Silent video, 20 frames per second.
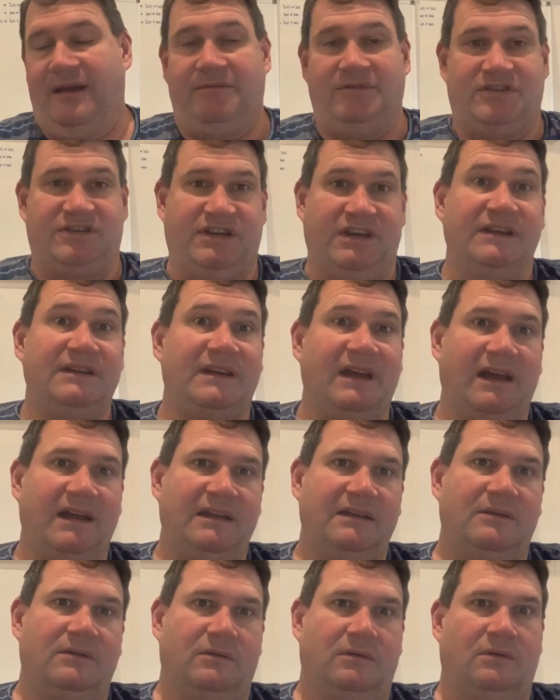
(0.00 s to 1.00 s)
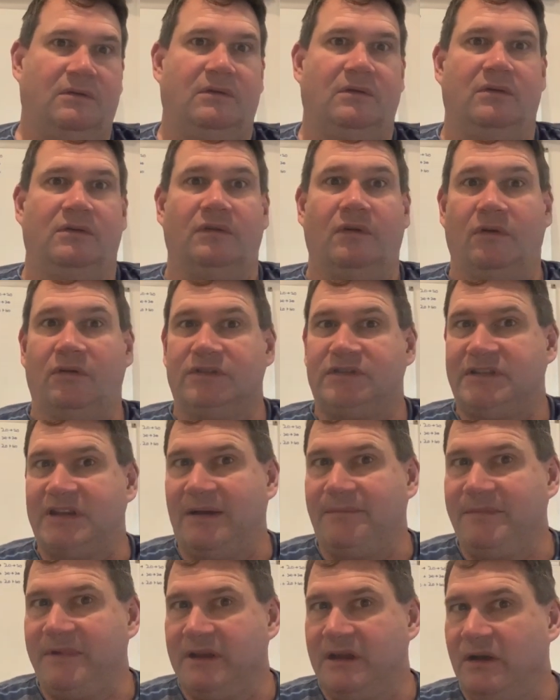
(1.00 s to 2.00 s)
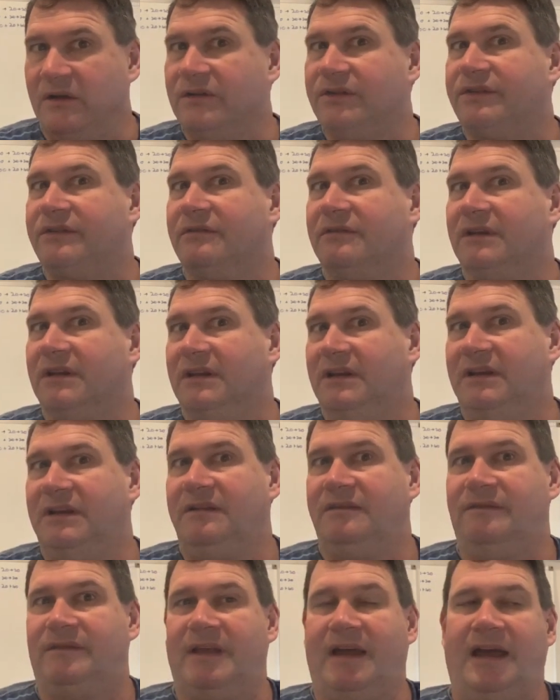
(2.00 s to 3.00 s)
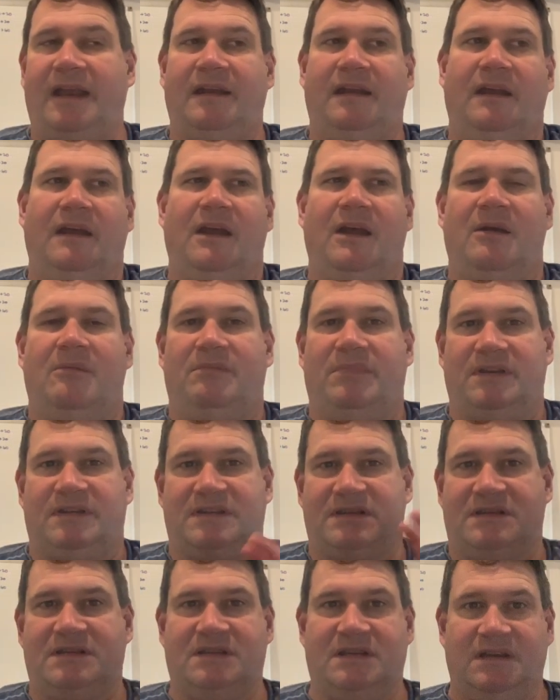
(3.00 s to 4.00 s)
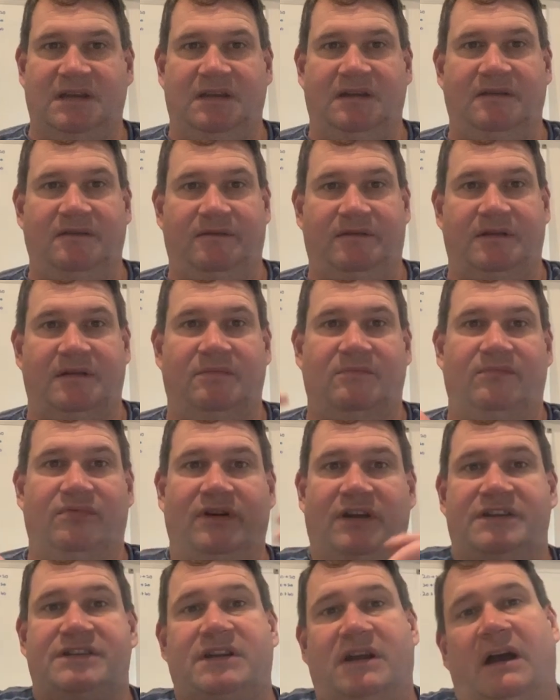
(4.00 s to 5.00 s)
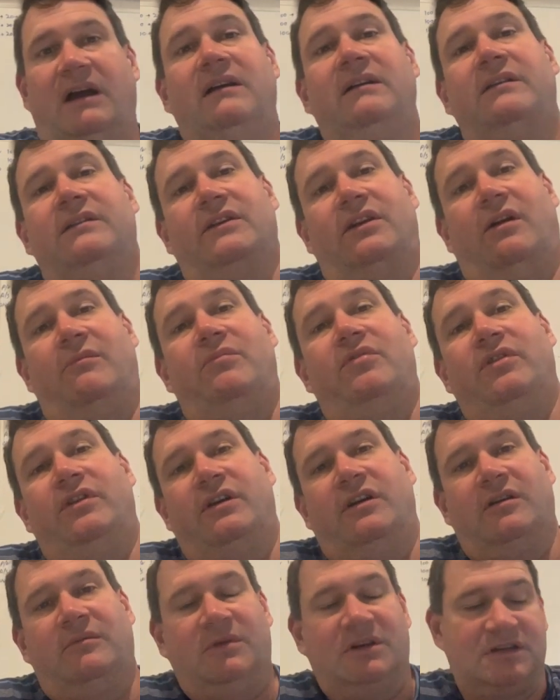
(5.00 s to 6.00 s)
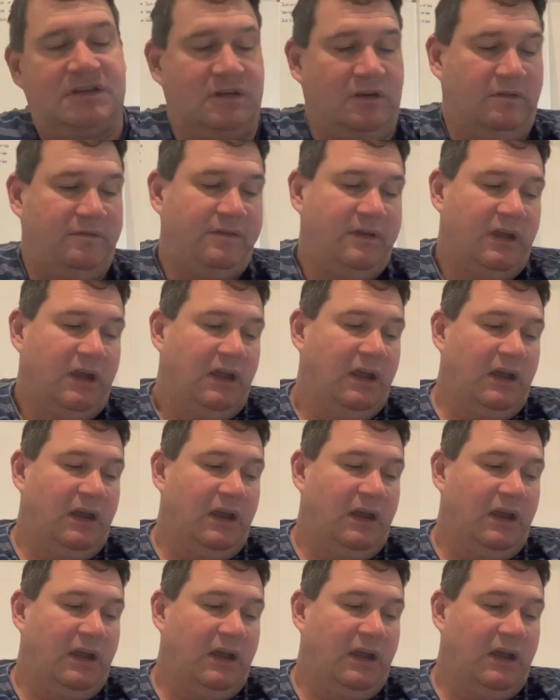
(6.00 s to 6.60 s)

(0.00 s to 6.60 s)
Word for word: have a cheat day or, or, or something else to relieve that perceived pressure that I'm putting on myself.